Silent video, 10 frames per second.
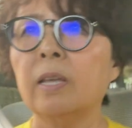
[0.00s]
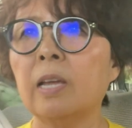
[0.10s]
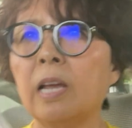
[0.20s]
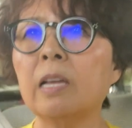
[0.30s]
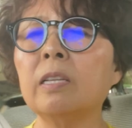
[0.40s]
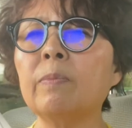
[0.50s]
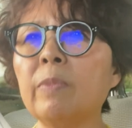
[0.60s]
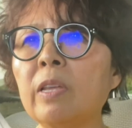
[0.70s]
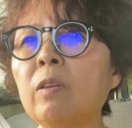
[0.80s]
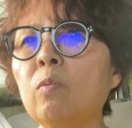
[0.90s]
as
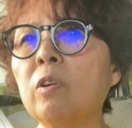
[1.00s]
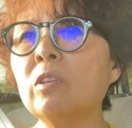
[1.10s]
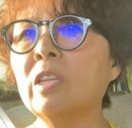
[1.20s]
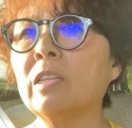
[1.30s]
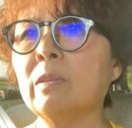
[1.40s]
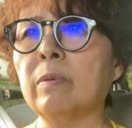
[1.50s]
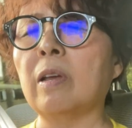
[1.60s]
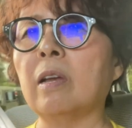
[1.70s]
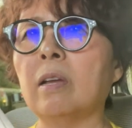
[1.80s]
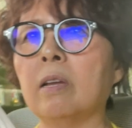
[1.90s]
many words as
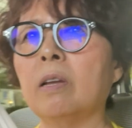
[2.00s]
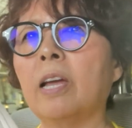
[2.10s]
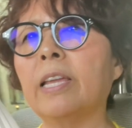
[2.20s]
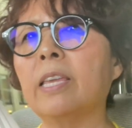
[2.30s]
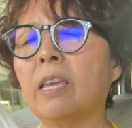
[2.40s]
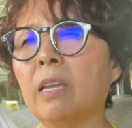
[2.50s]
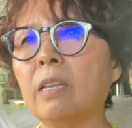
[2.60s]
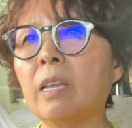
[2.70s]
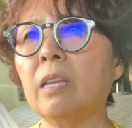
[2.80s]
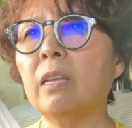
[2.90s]
I can,